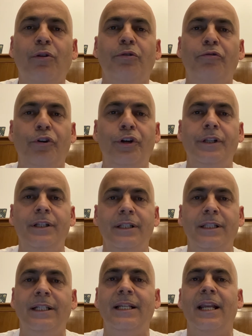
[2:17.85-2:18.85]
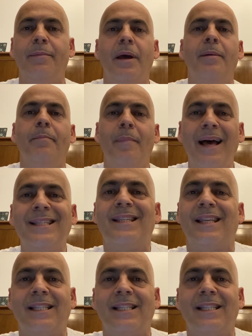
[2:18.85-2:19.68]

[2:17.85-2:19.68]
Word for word: converted in mass